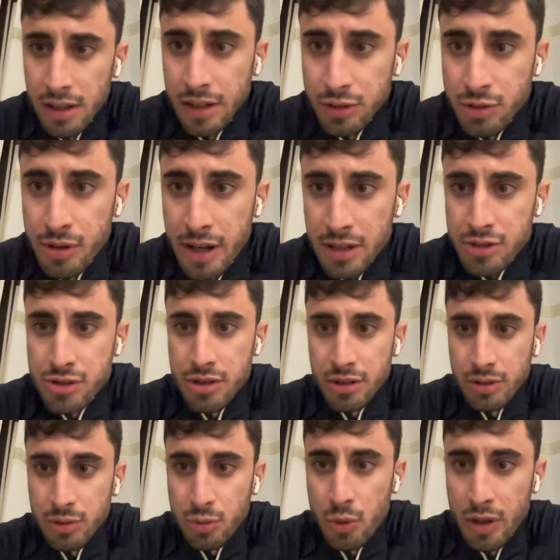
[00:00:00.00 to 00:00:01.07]

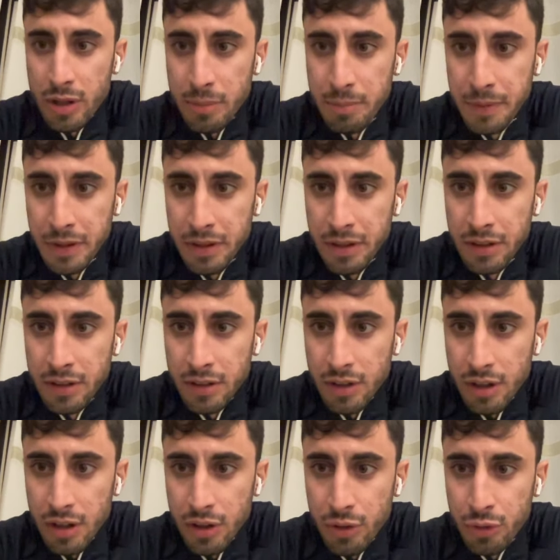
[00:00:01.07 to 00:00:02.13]
interaction will be
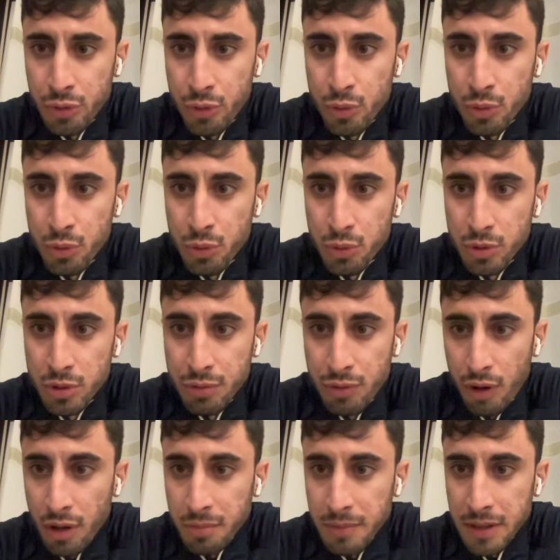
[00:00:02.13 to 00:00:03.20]
through the
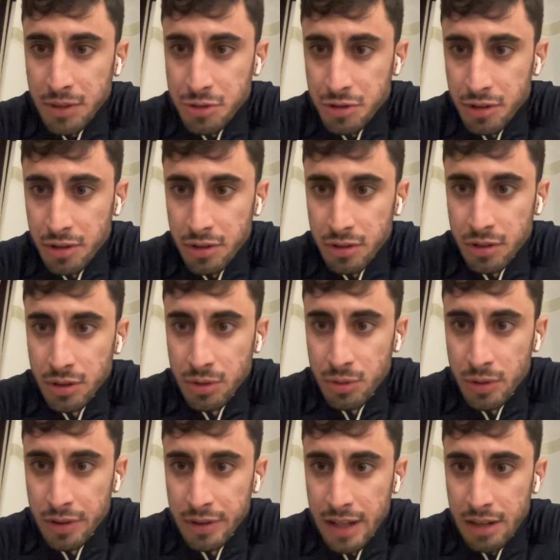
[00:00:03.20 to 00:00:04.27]
vault manager. You
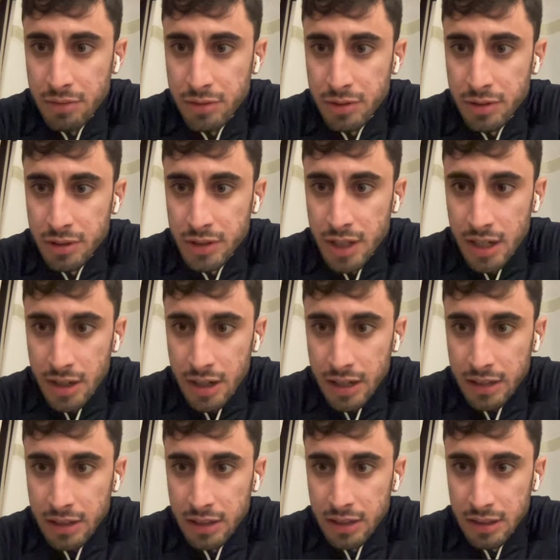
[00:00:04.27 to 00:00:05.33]
will never
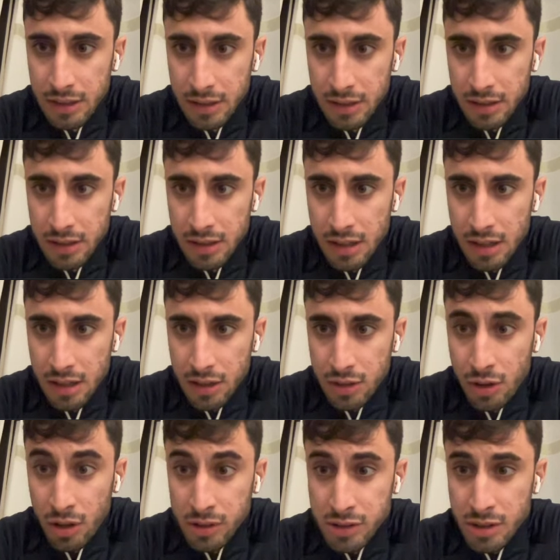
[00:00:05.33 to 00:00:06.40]
directly
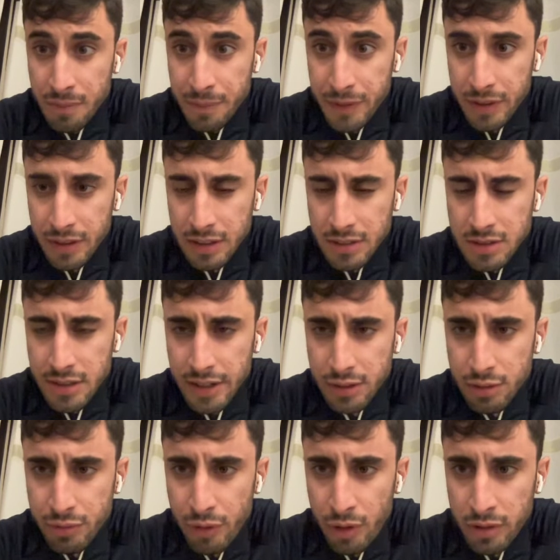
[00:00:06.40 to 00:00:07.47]
call something inside
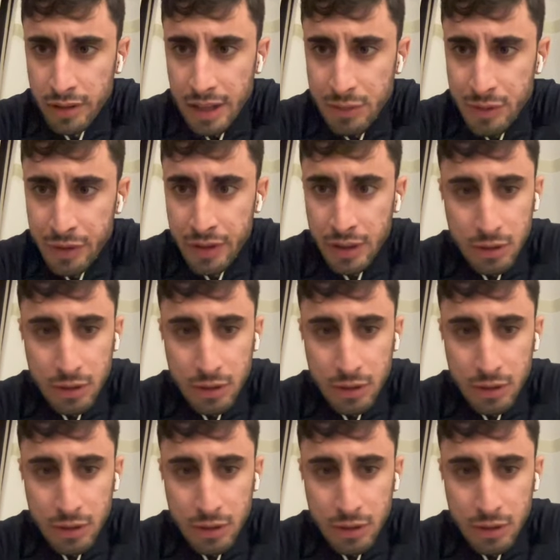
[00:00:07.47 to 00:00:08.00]
the vault. Everything